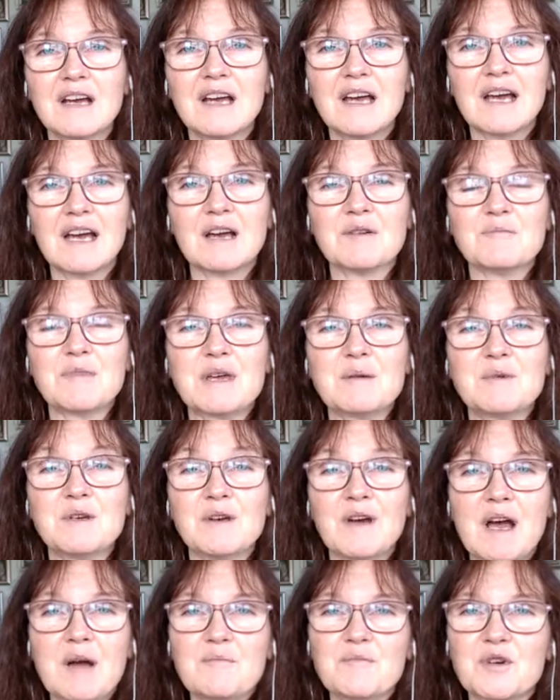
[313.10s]
and maybe you
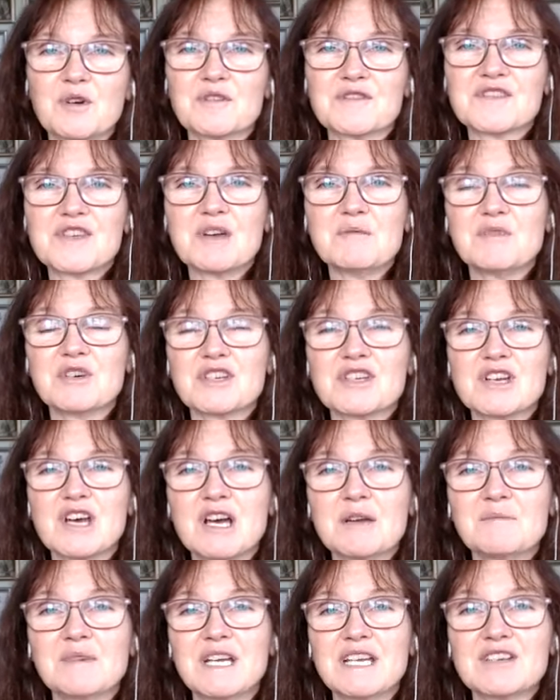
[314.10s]
haven't got so much time
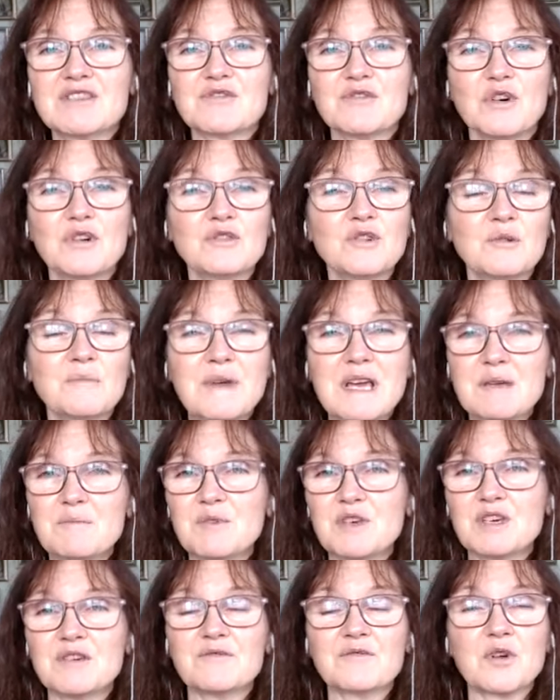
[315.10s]
later on, or maybe
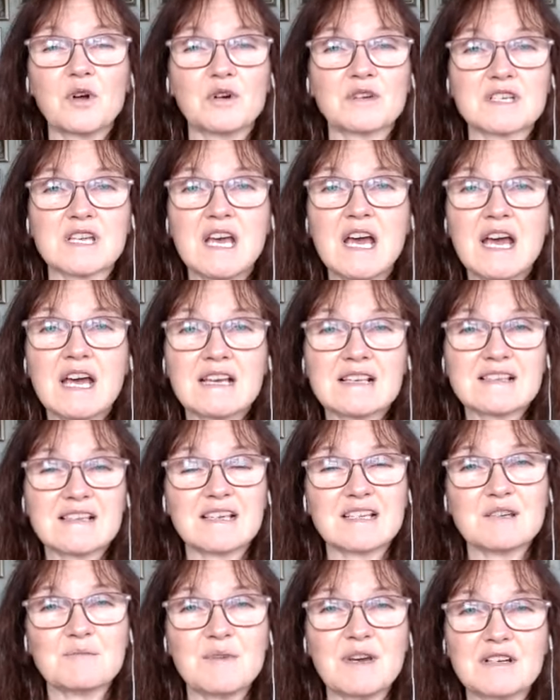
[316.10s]
you've got a
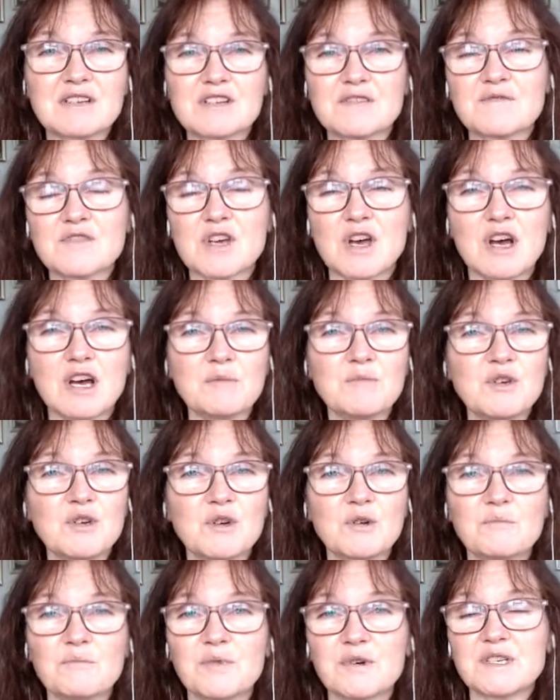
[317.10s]
set amount of time you
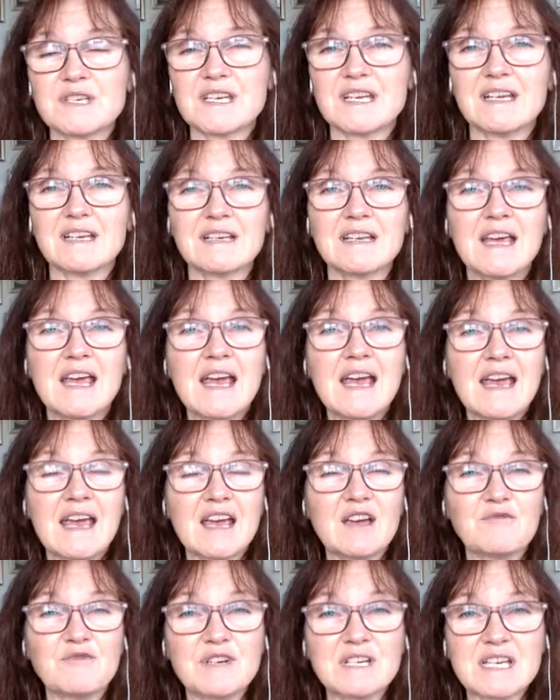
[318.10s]
can put in
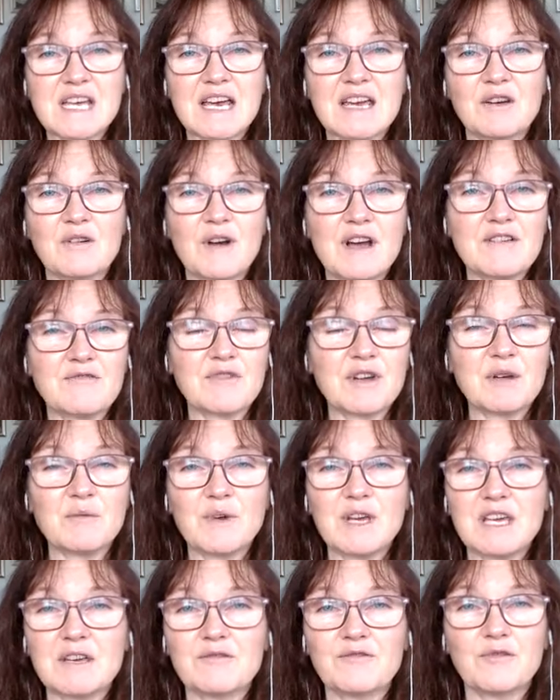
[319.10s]
every day or every
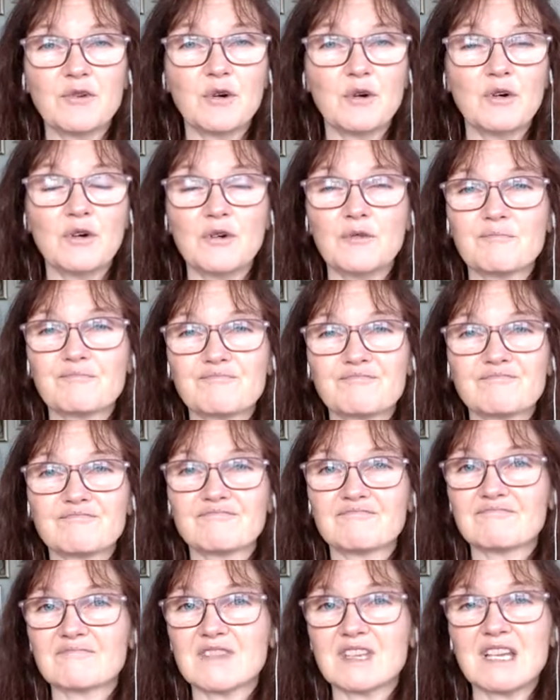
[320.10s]
week for
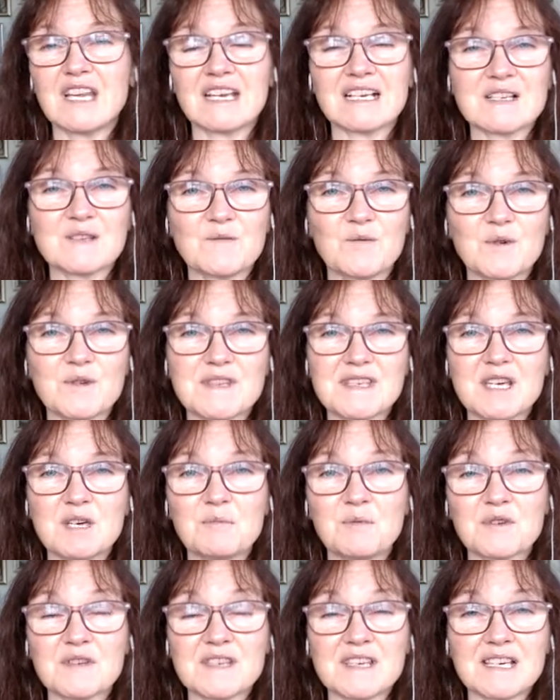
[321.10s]
the next
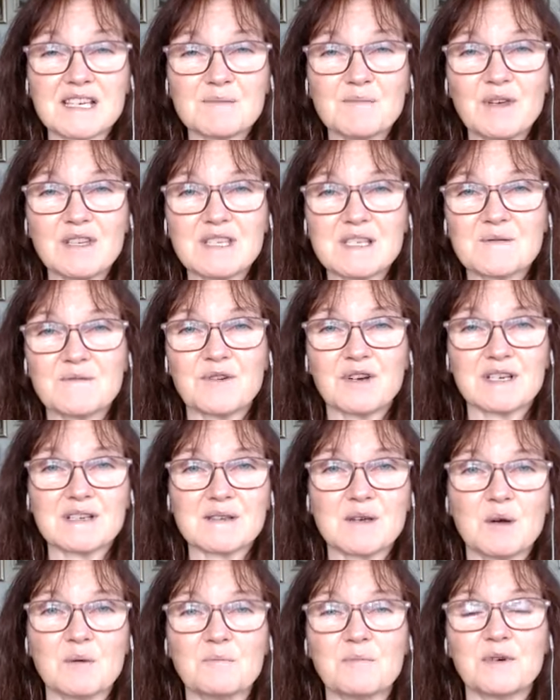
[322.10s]
foreseeable 6 months, for
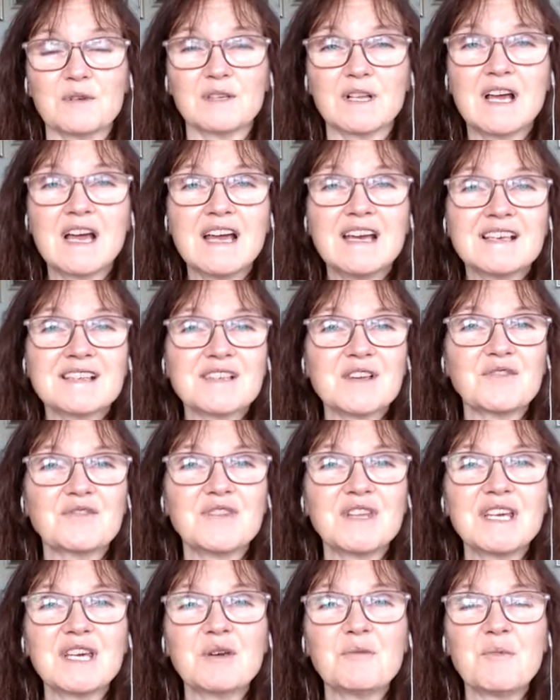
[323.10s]
example. So
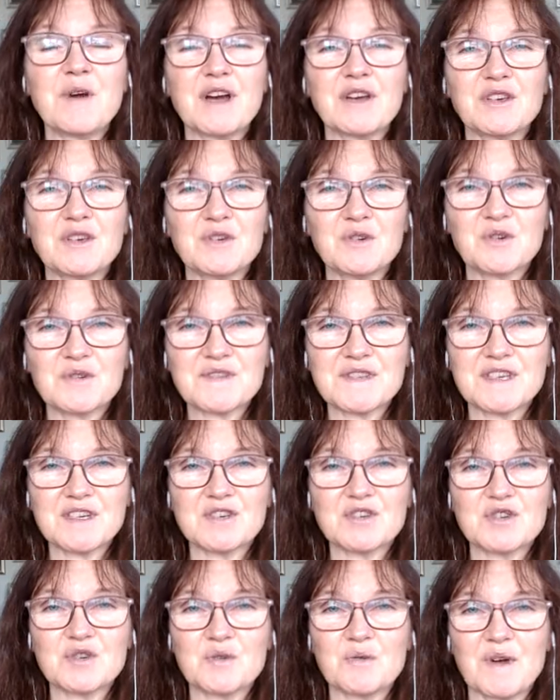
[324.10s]
think about your
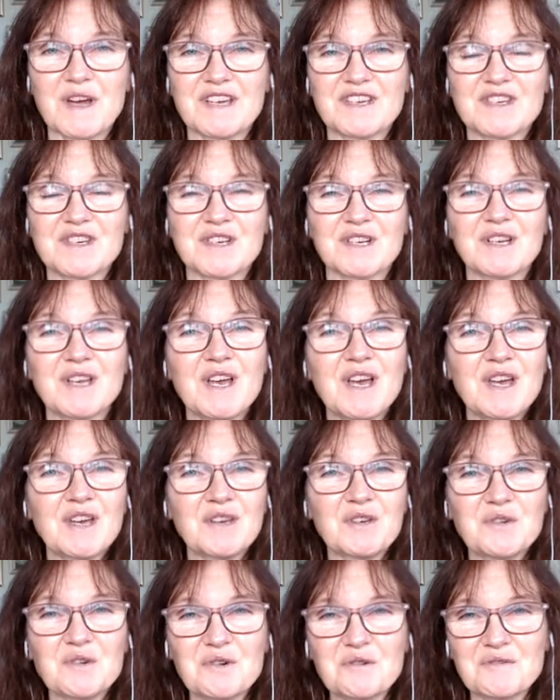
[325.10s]
situation,
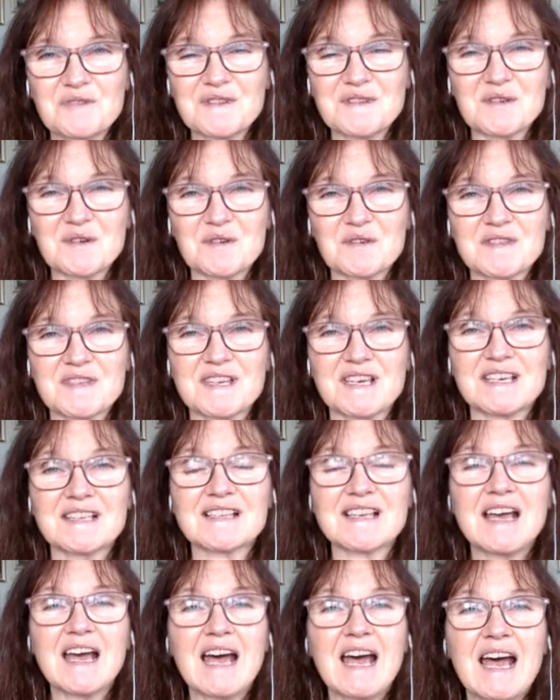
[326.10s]
your resources,
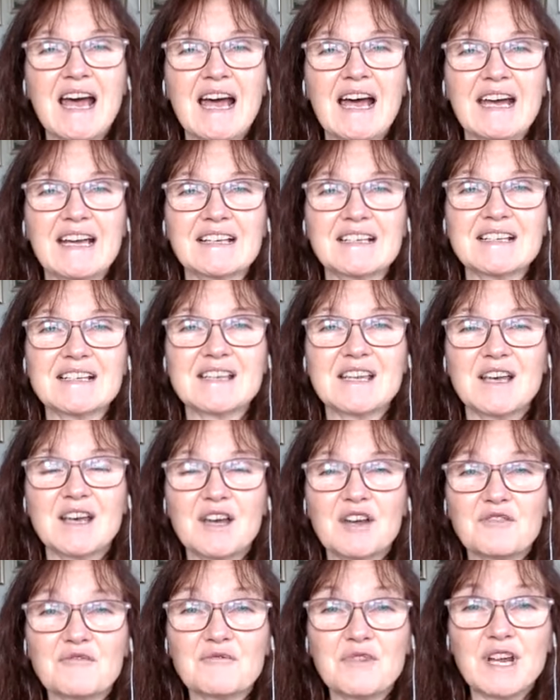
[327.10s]
and
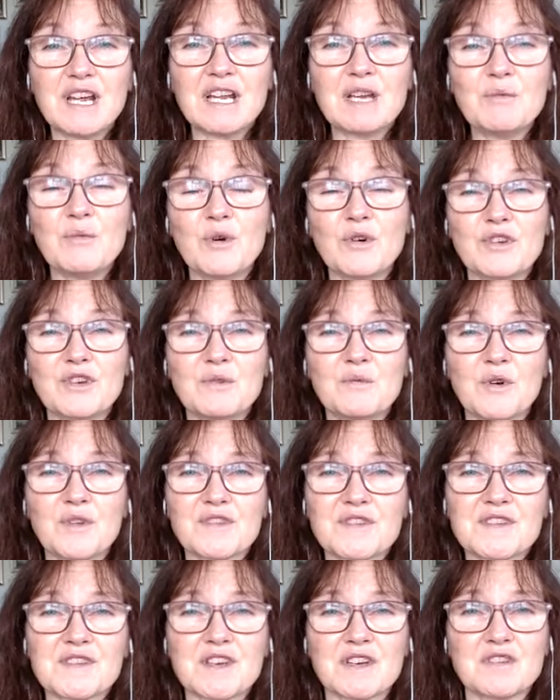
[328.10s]
really what you want
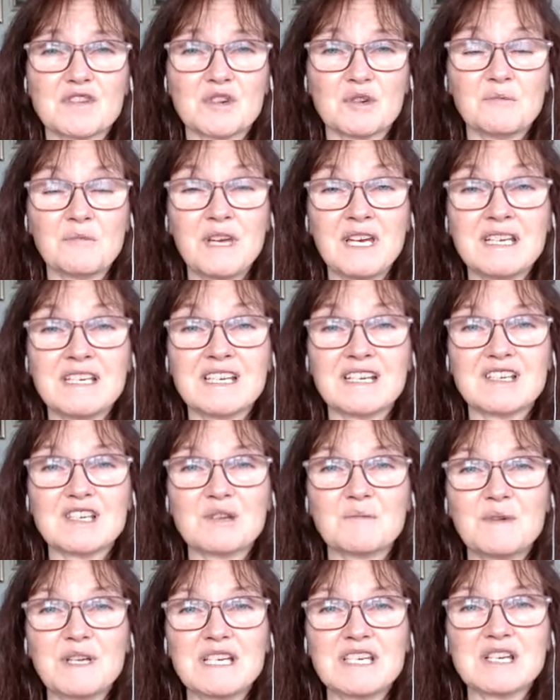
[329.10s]
social media to
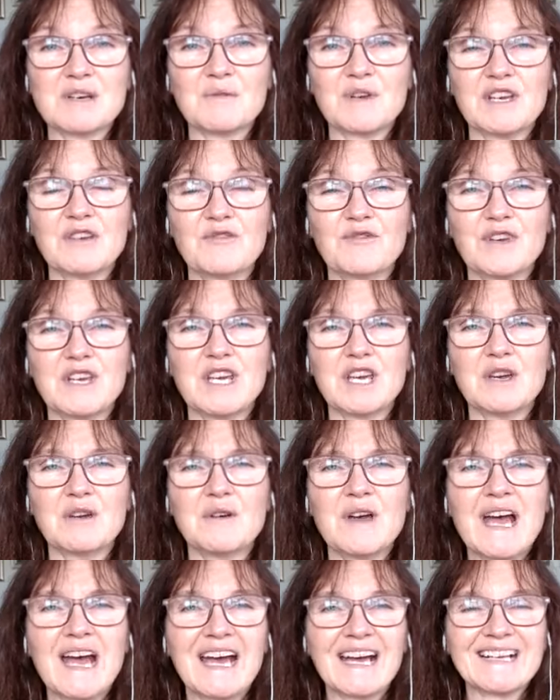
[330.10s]
be doing for you
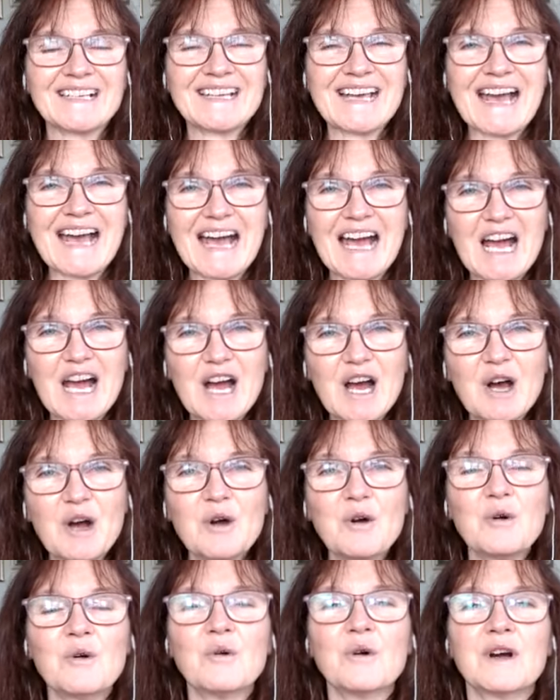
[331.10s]
and
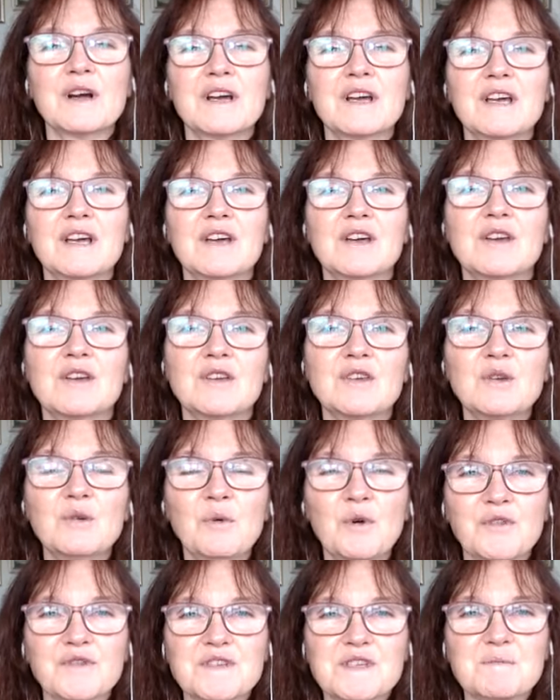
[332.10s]
how you
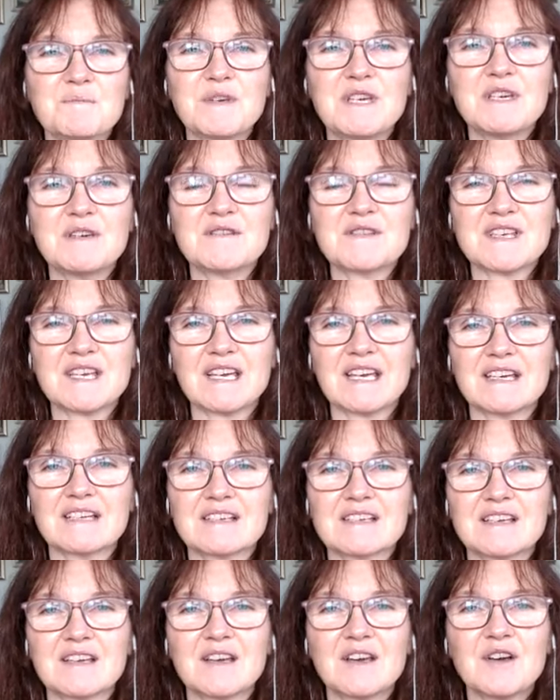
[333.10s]
want to be using it.
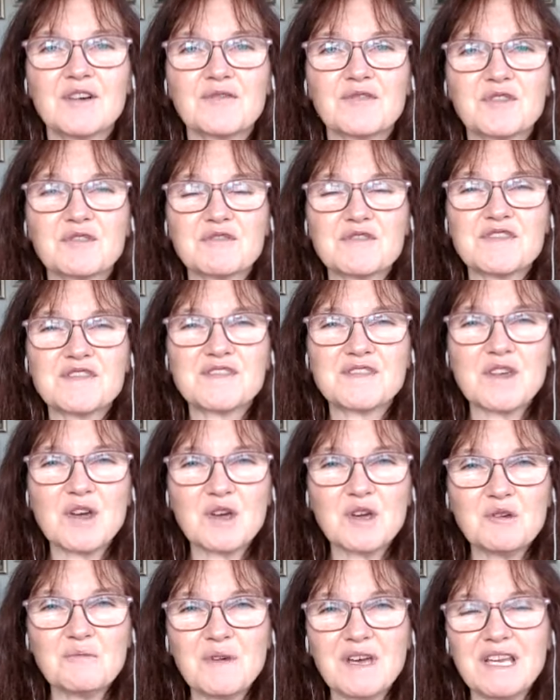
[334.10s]
There are
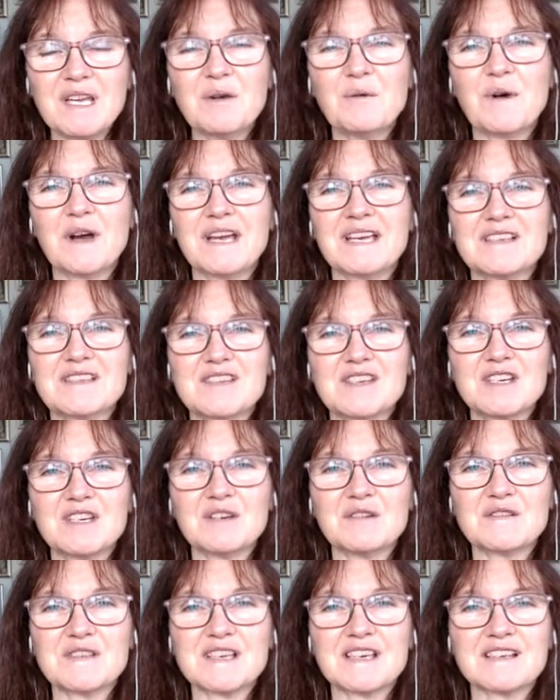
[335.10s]
so many ways to
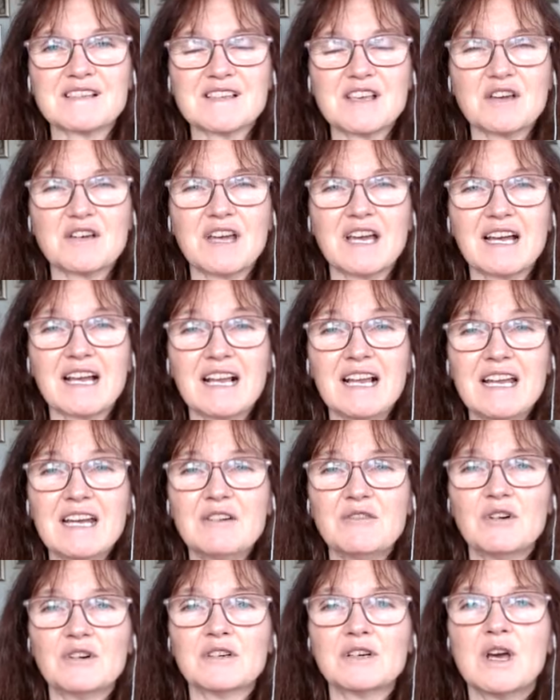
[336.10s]
use it. So get clear
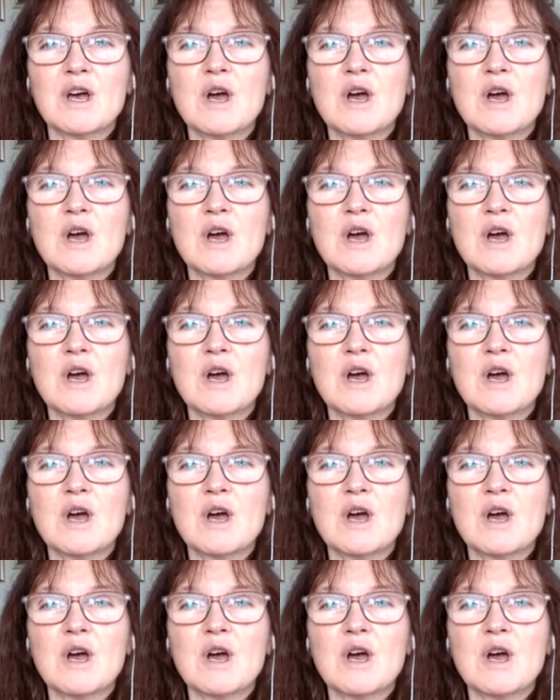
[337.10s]
on